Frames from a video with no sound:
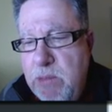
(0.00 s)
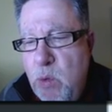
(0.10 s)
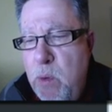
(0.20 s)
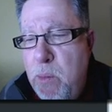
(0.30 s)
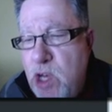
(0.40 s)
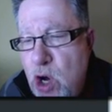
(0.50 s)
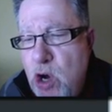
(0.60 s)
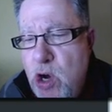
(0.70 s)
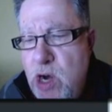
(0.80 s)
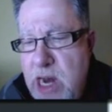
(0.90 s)
So when we
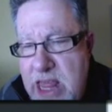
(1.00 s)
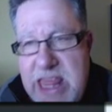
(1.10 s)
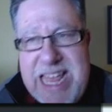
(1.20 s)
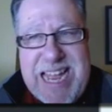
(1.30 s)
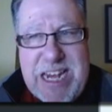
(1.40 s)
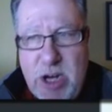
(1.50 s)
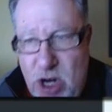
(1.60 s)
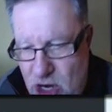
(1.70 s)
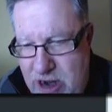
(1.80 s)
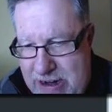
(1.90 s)
turn that
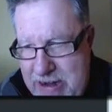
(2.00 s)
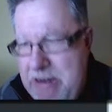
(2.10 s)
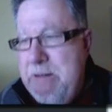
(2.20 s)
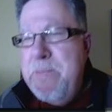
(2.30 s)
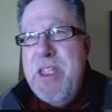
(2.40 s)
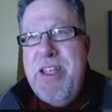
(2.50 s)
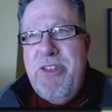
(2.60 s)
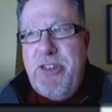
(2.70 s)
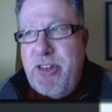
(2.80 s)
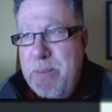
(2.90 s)
on,
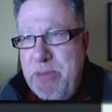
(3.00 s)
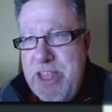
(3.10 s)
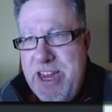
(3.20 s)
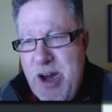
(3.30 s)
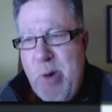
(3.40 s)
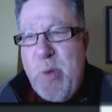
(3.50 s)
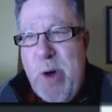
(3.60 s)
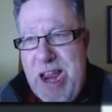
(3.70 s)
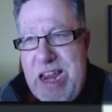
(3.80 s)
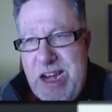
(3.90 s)
something
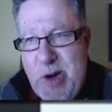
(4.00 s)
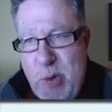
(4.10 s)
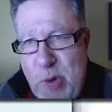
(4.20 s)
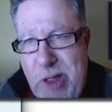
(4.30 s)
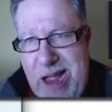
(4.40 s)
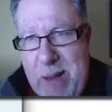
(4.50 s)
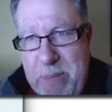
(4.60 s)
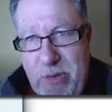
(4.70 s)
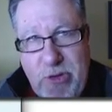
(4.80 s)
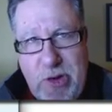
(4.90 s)
way cool
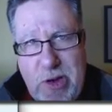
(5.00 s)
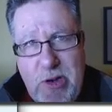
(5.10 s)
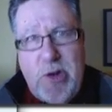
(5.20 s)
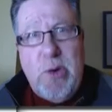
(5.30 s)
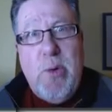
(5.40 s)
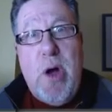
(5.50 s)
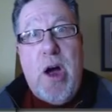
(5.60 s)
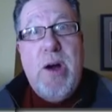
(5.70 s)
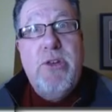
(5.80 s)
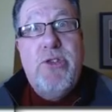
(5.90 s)
happens to
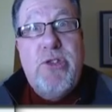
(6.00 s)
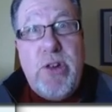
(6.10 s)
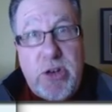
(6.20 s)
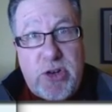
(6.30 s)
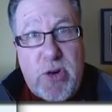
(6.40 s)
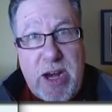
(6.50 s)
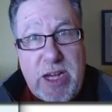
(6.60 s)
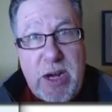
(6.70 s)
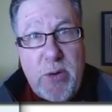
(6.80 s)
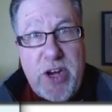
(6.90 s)
our search
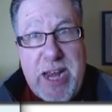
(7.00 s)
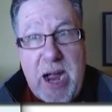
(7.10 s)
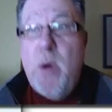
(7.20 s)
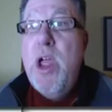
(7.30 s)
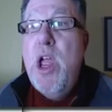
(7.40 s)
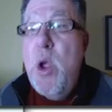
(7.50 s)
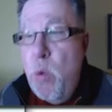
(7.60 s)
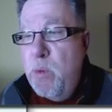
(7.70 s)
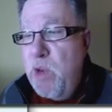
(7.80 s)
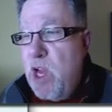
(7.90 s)
criteria now
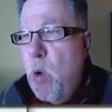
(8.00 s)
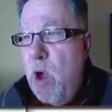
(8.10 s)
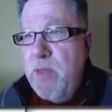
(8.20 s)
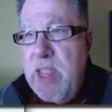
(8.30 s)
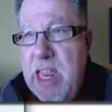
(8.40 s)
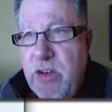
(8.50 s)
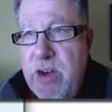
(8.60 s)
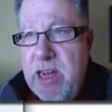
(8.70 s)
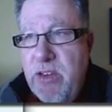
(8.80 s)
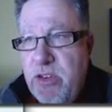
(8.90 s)
when we go on the
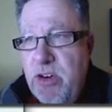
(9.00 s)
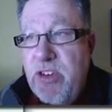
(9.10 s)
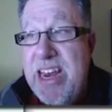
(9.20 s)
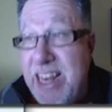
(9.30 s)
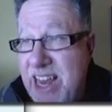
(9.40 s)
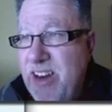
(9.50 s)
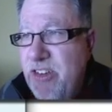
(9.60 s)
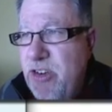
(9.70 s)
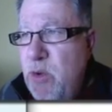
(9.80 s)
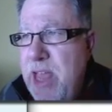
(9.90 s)
internet and search. And let
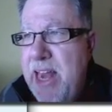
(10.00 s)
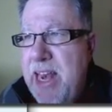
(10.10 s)
us do that.